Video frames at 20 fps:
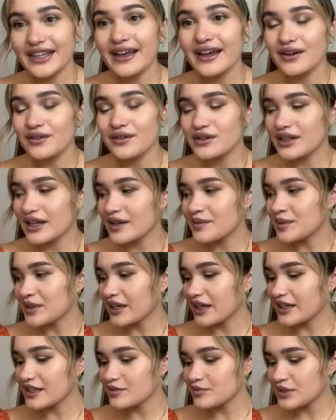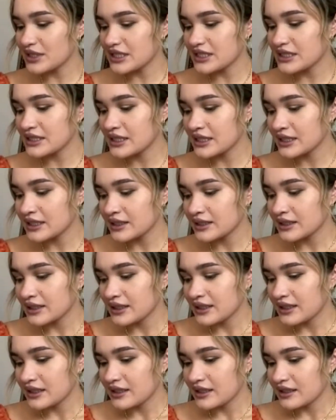Yeah, well, I mean, I had been
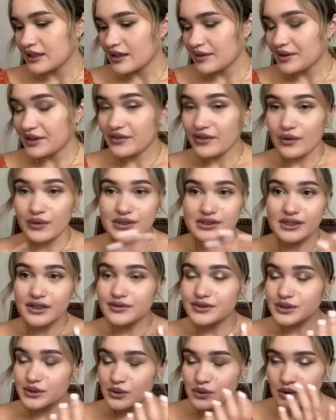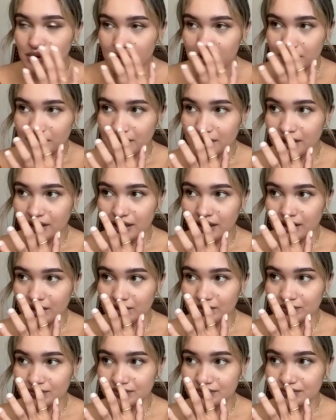I mean, I've always loved school
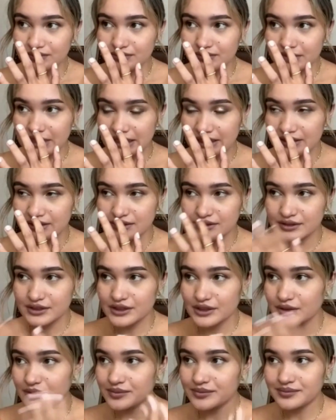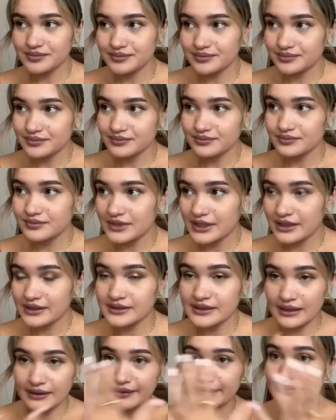um, and, you know,
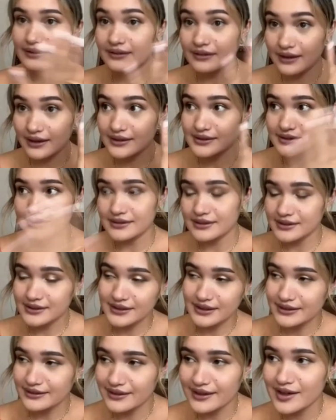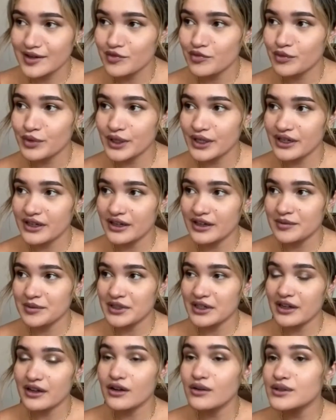excelling in class and things like that. But I
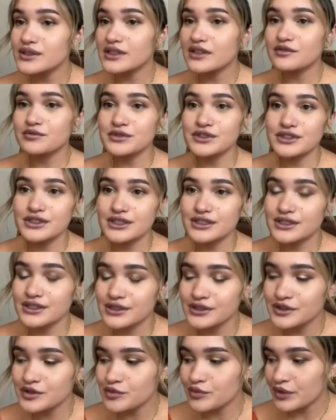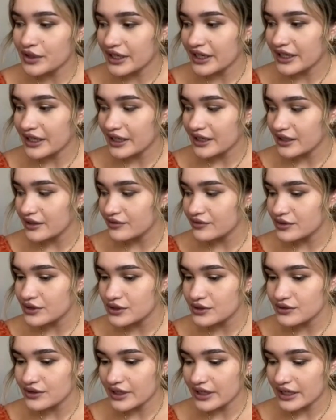mean, I always loved music too, but I kind of
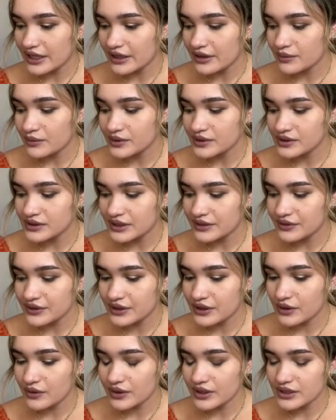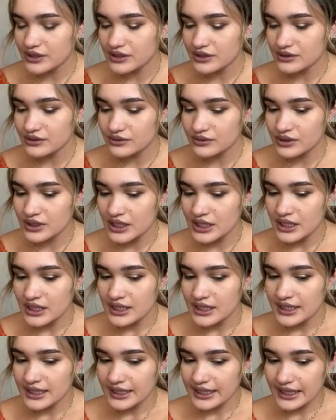knew that I was never going to
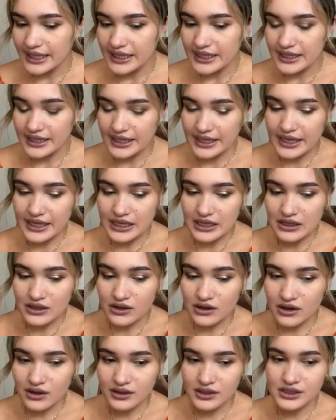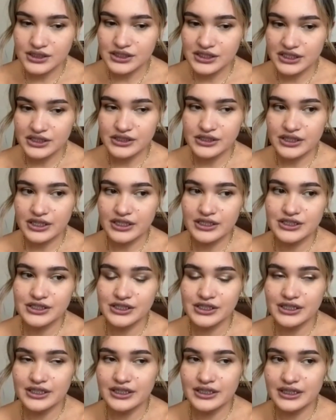get a college
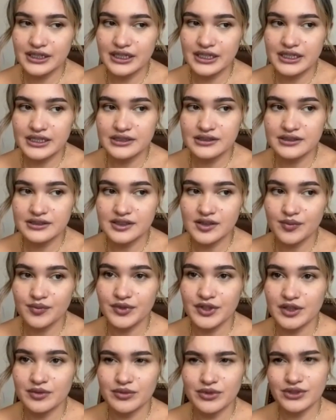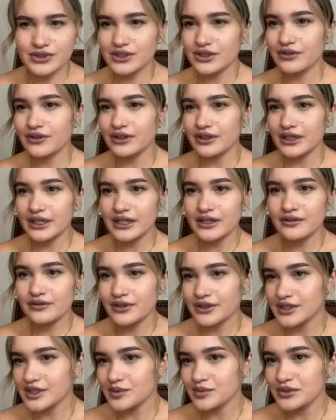education in something music related
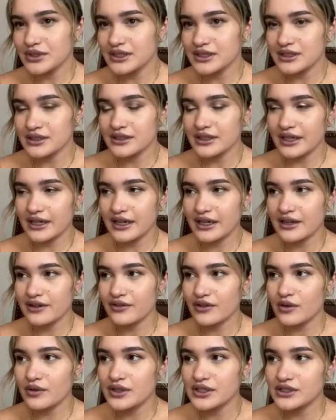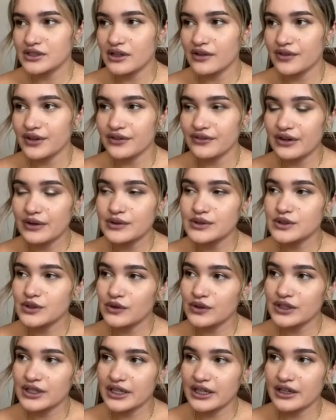for some reason. I kind of always thought that if I was
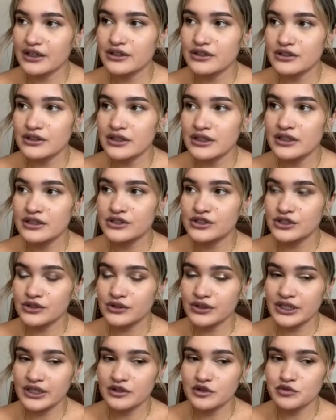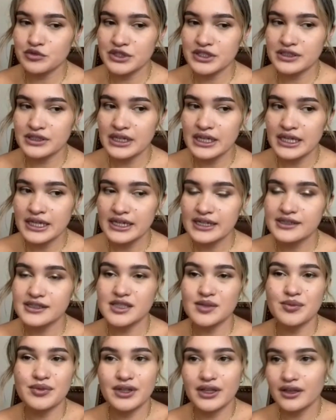going to get a, a degree, it would be in
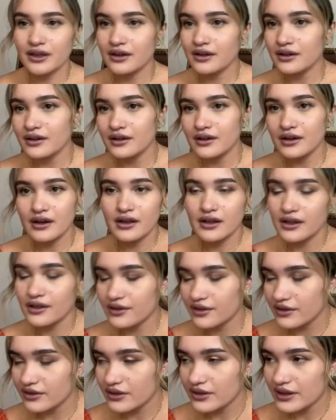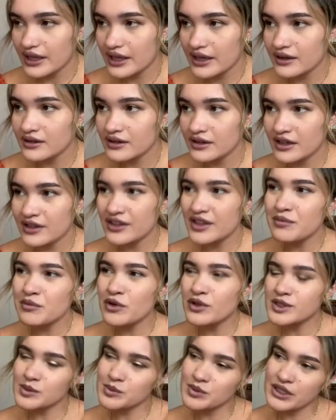something other than that. I think
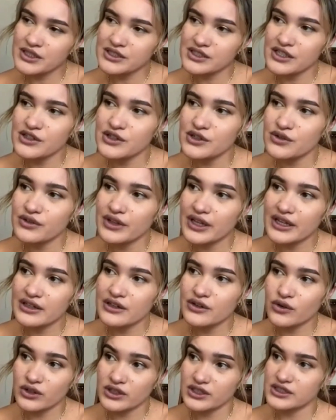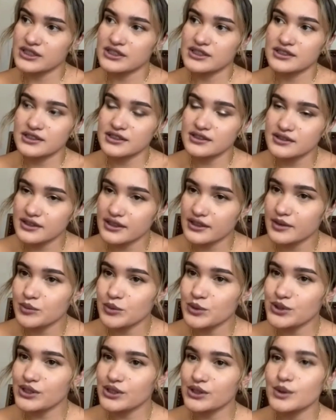mostly because I knew that in order to succeed in
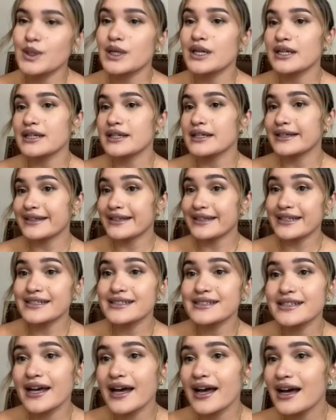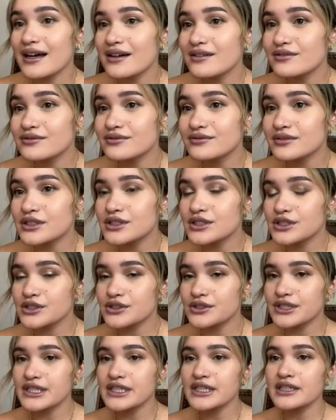music, you didn't need to have a
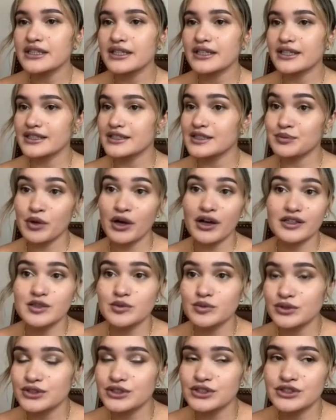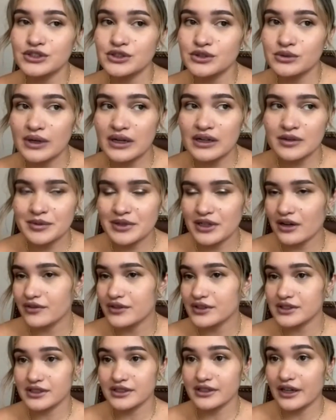degree. Like it's possible to do well. I mean,
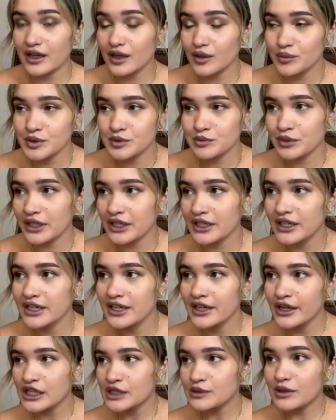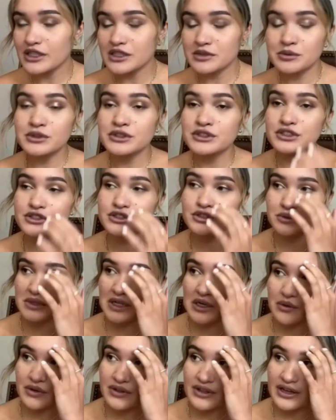obviously it helps, but it's possible to do
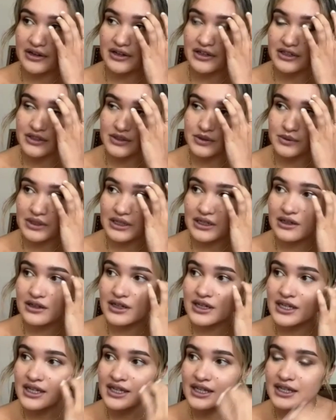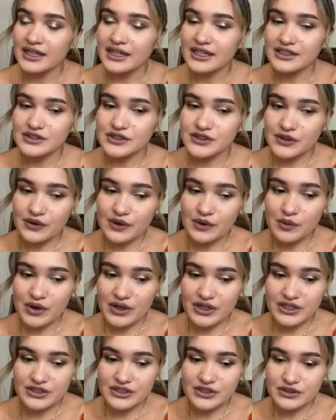well without it as well. And so I
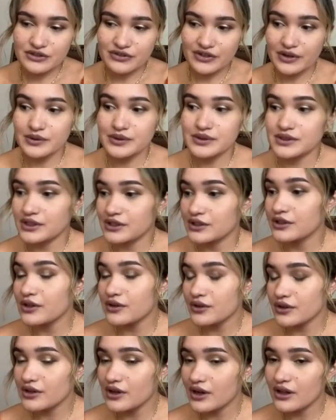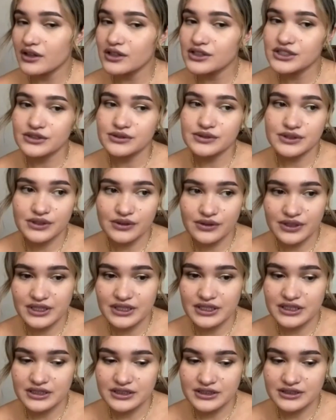wanted to, if I was going to go to college, I was going
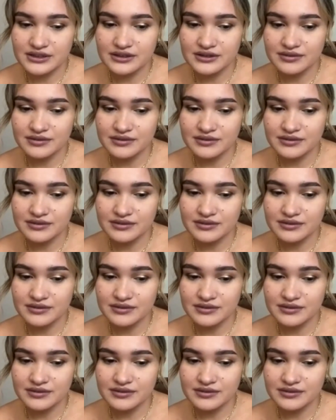to